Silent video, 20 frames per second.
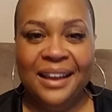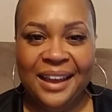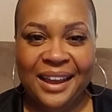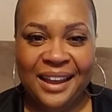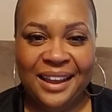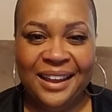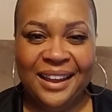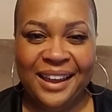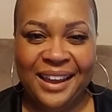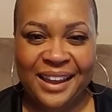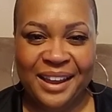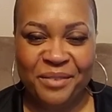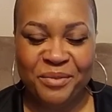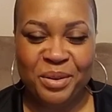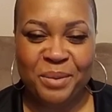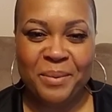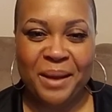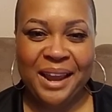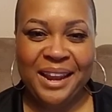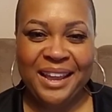Hey
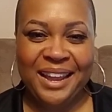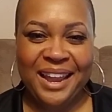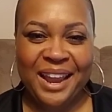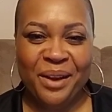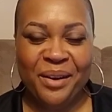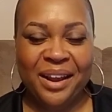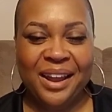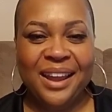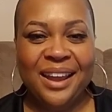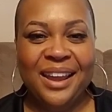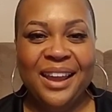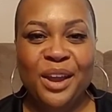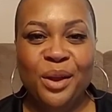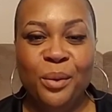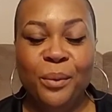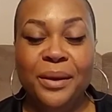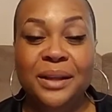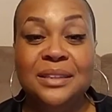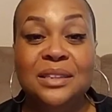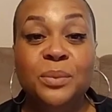everybody, Erica
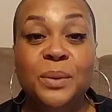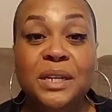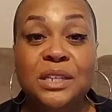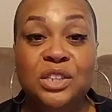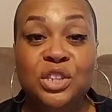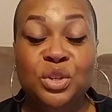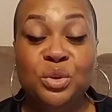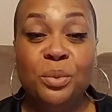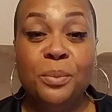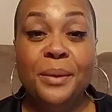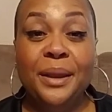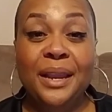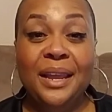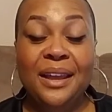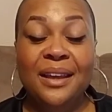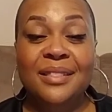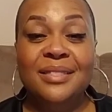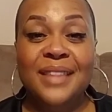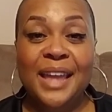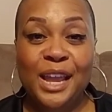here with Sweet Sue
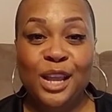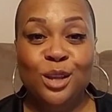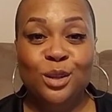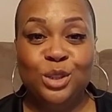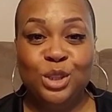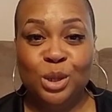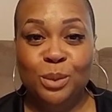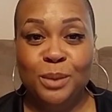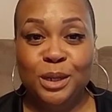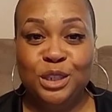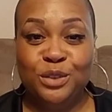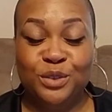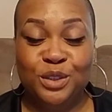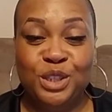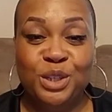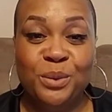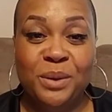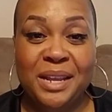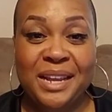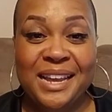Media. Thank you so much for
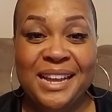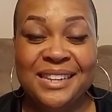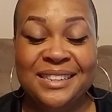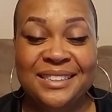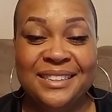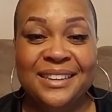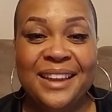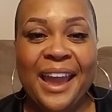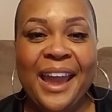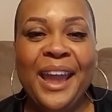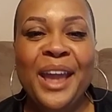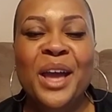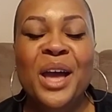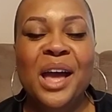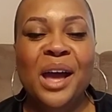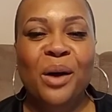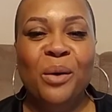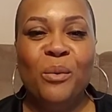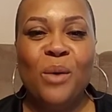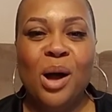tuning in today.
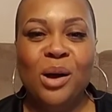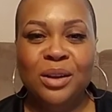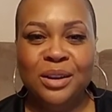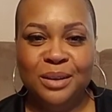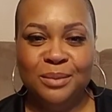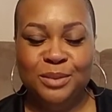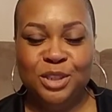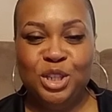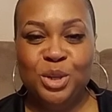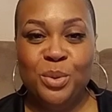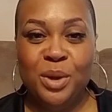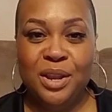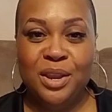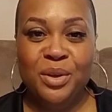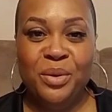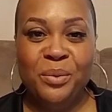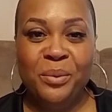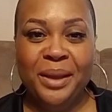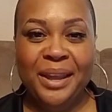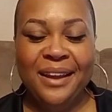Welcome to a
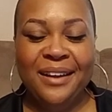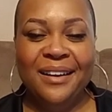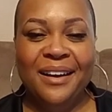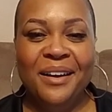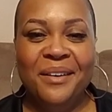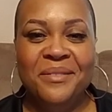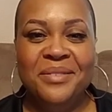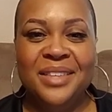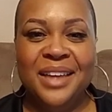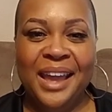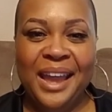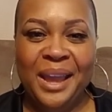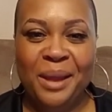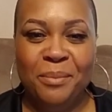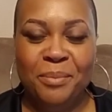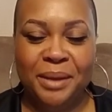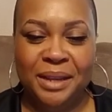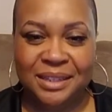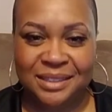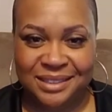new week of the
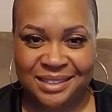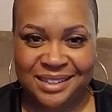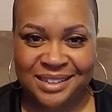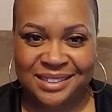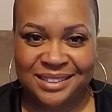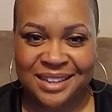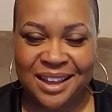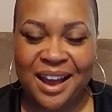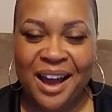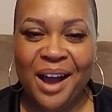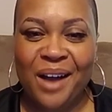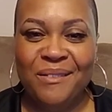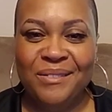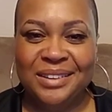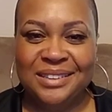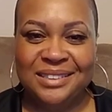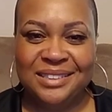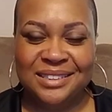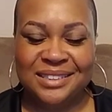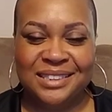ABCs of
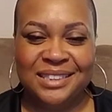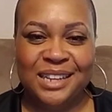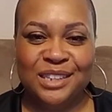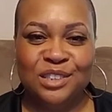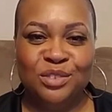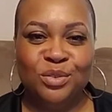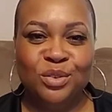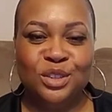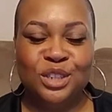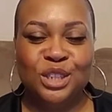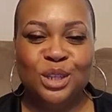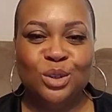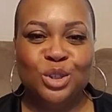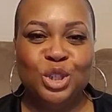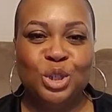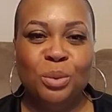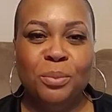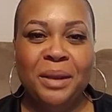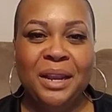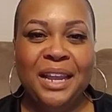a successful
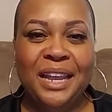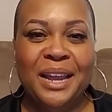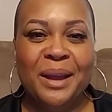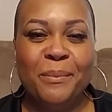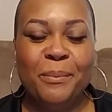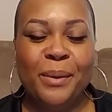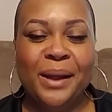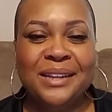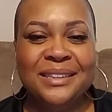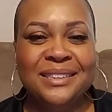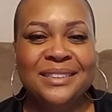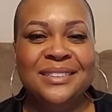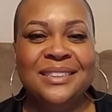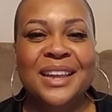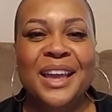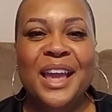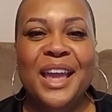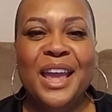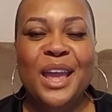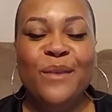social media presence.
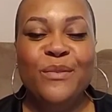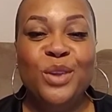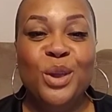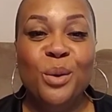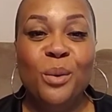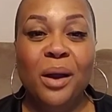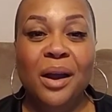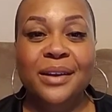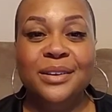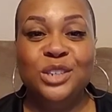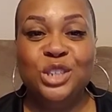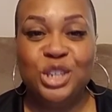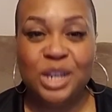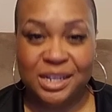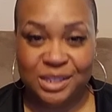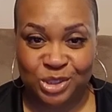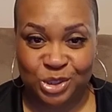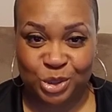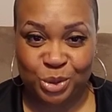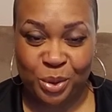If you are
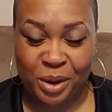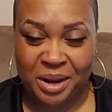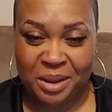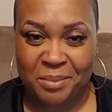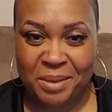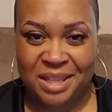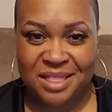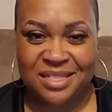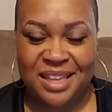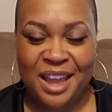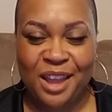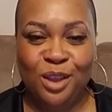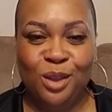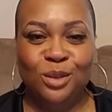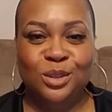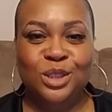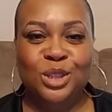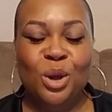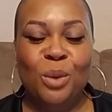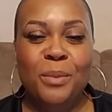just joining me, thank
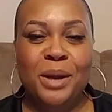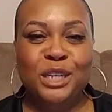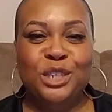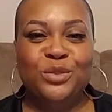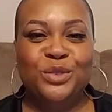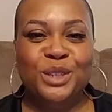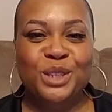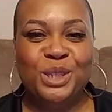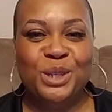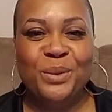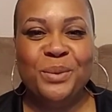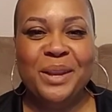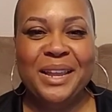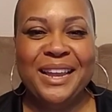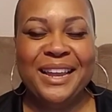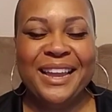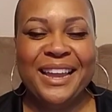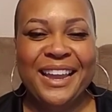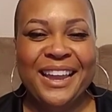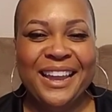you so much for
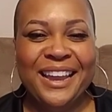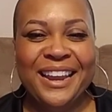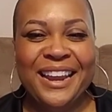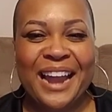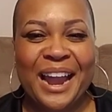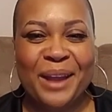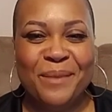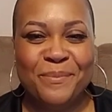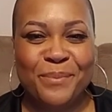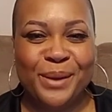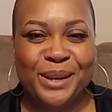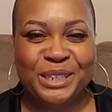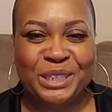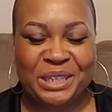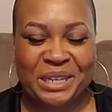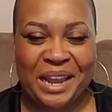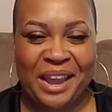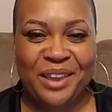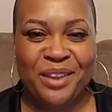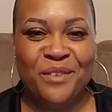tuning in. I
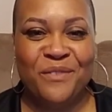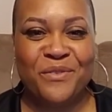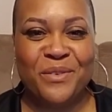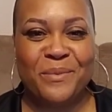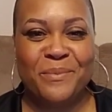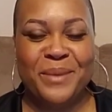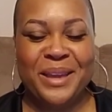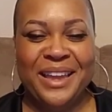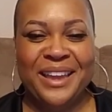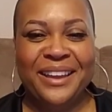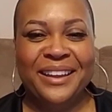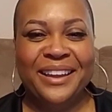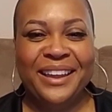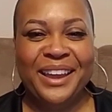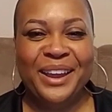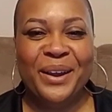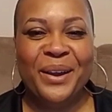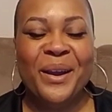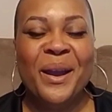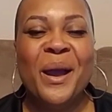appreciate you for being
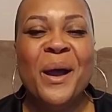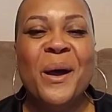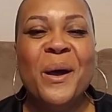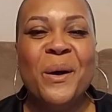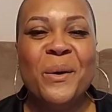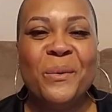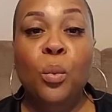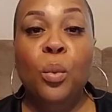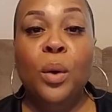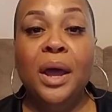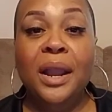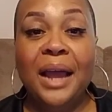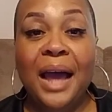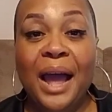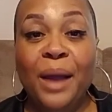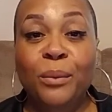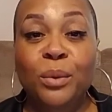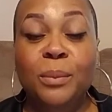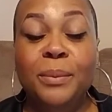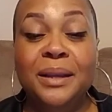here. What
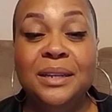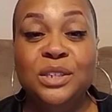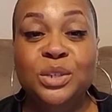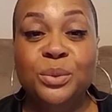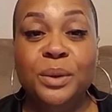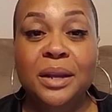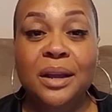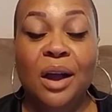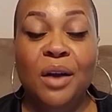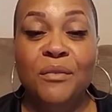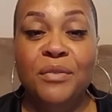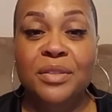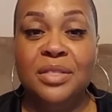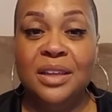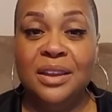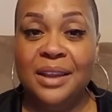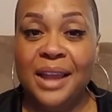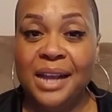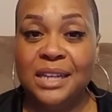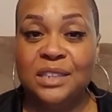I will be doing over
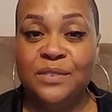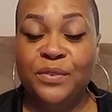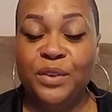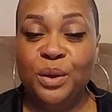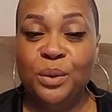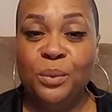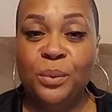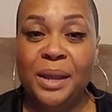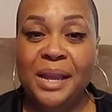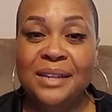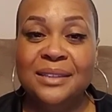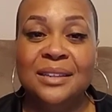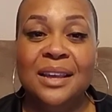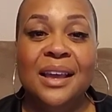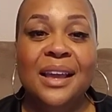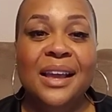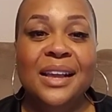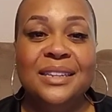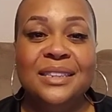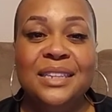the next few weeks
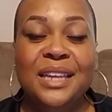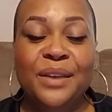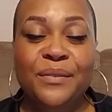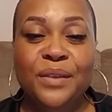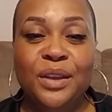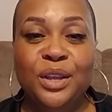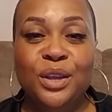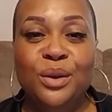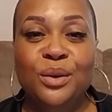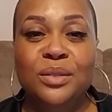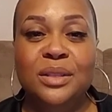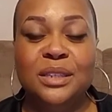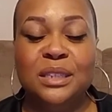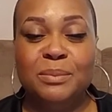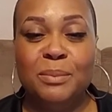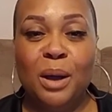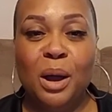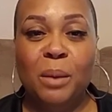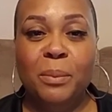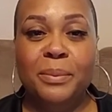is giving you the
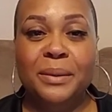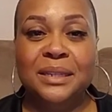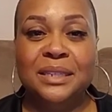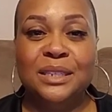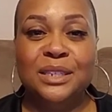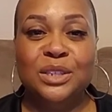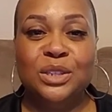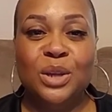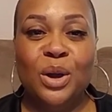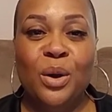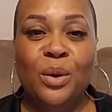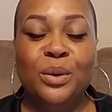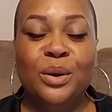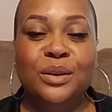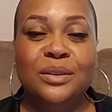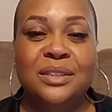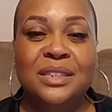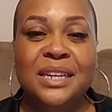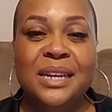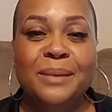small business
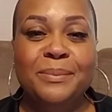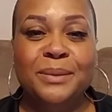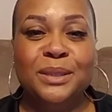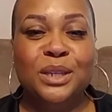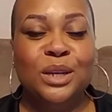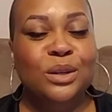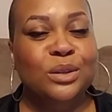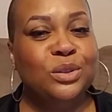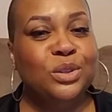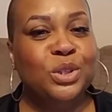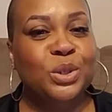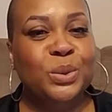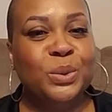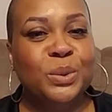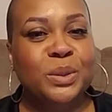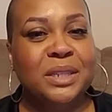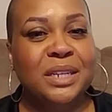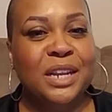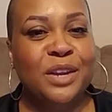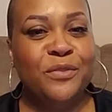owner tips,
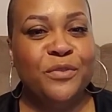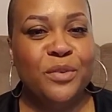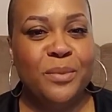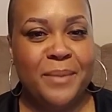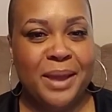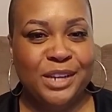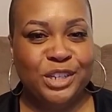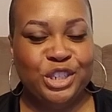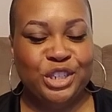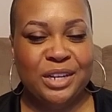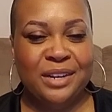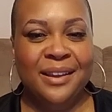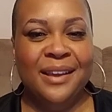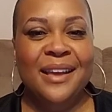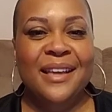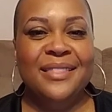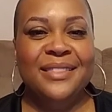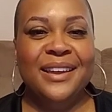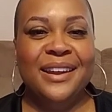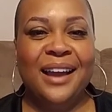tools, and information
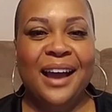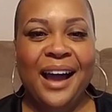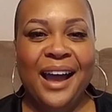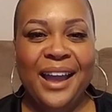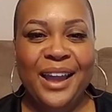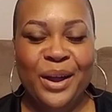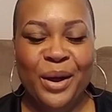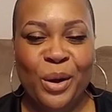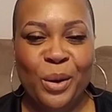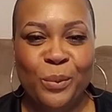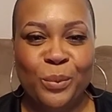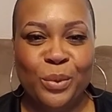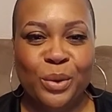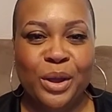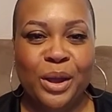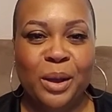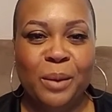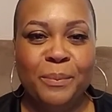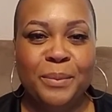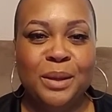that I hope
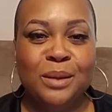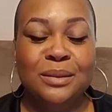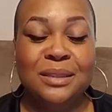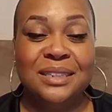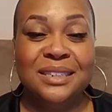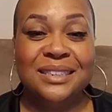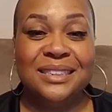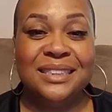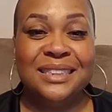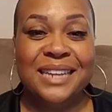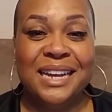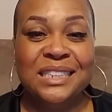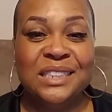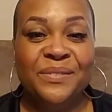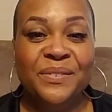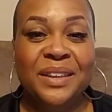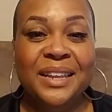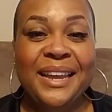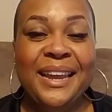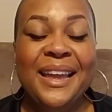will help you
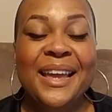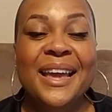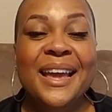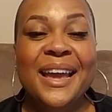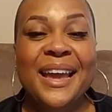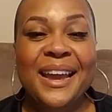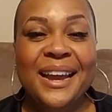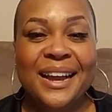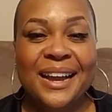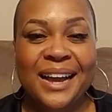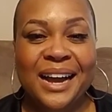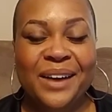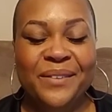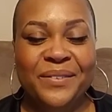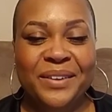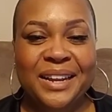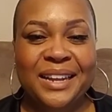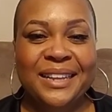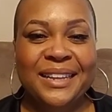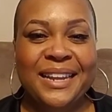successfully and
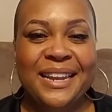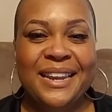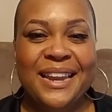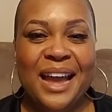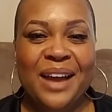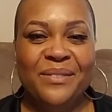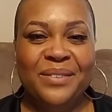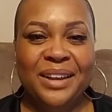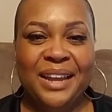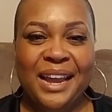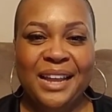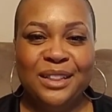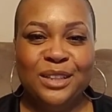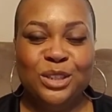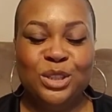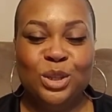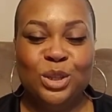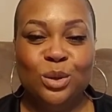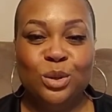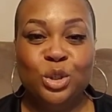confidently navigate
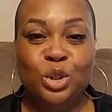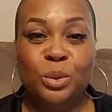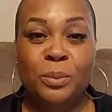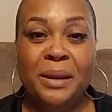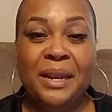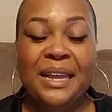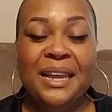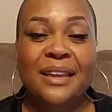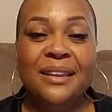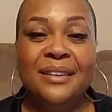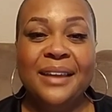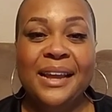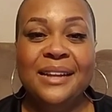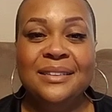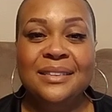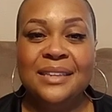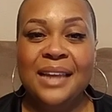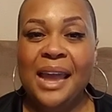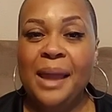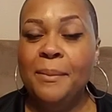the social media
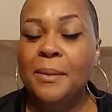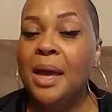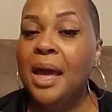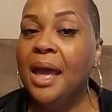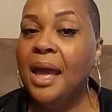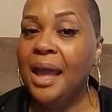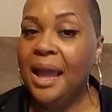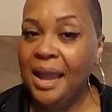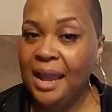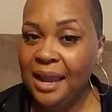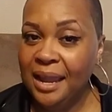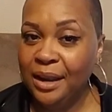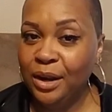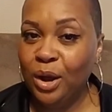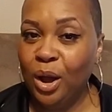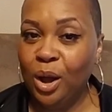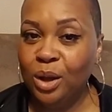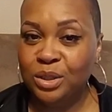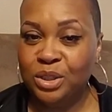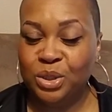landscape
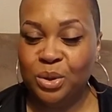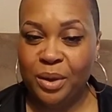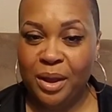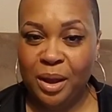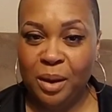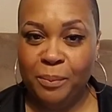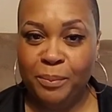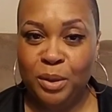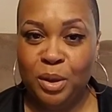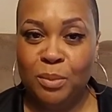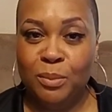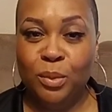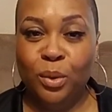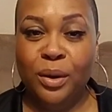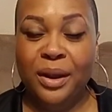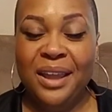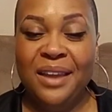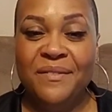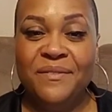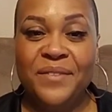and also help you
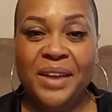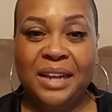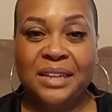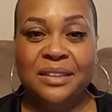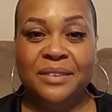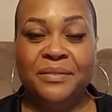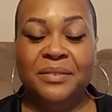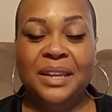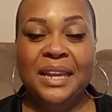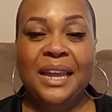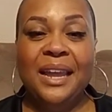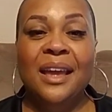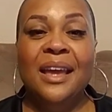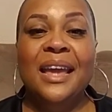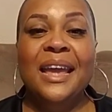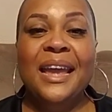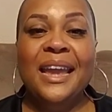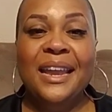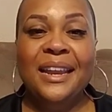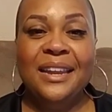more effectively
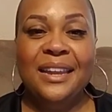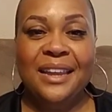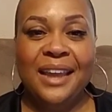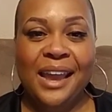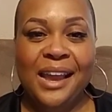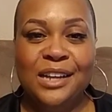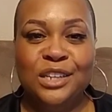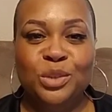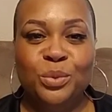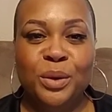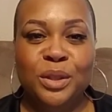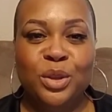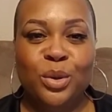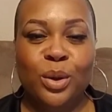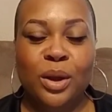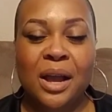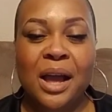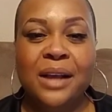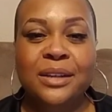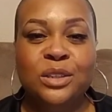engage with
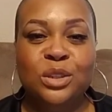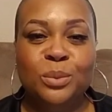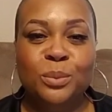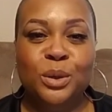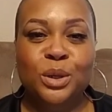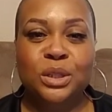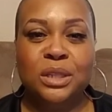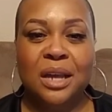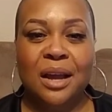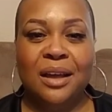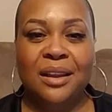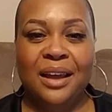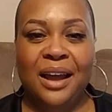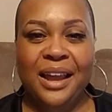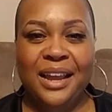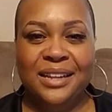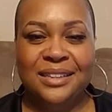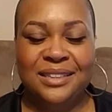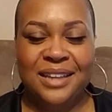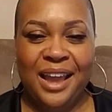your customers,
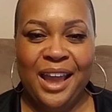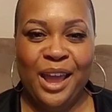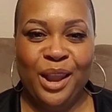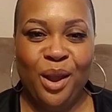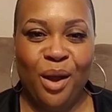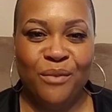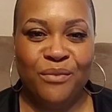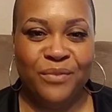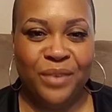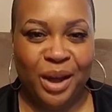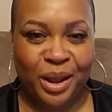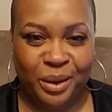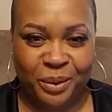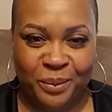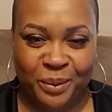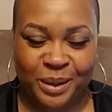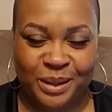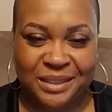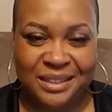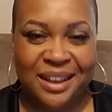clients, and
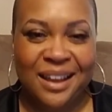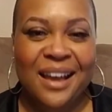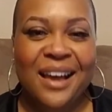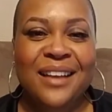followers.